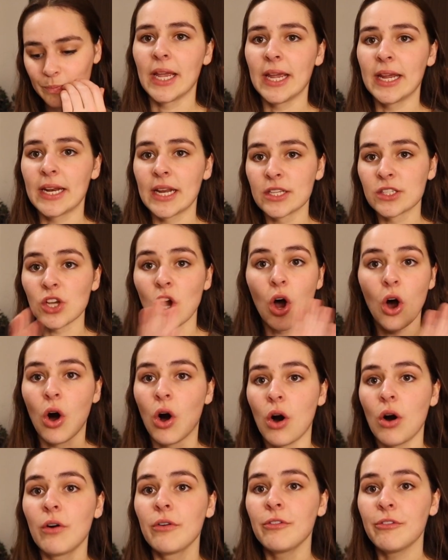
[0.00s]
and it's
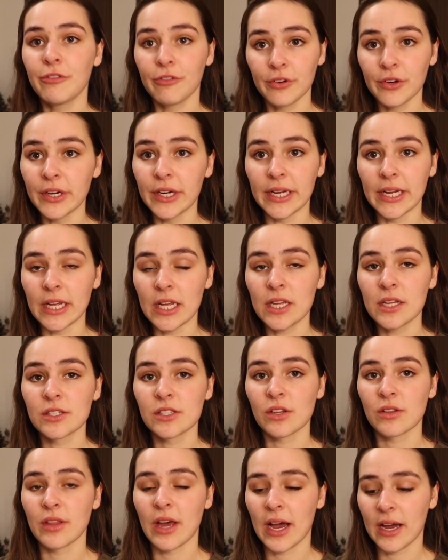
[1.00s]
all free,
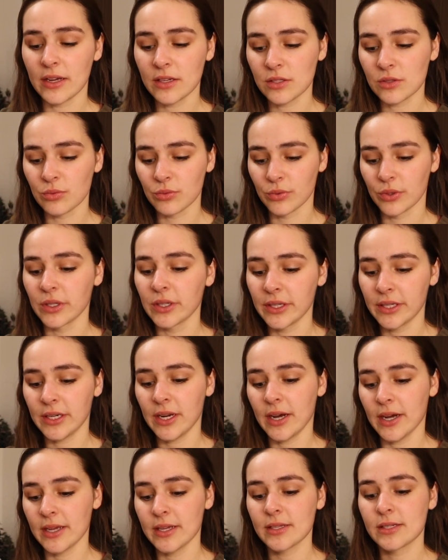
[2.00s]
so that is really
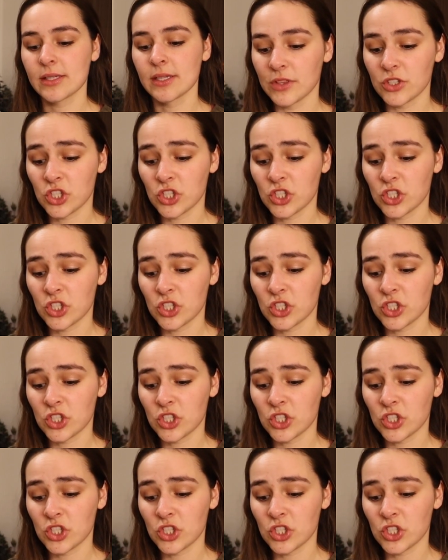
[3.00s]
nice.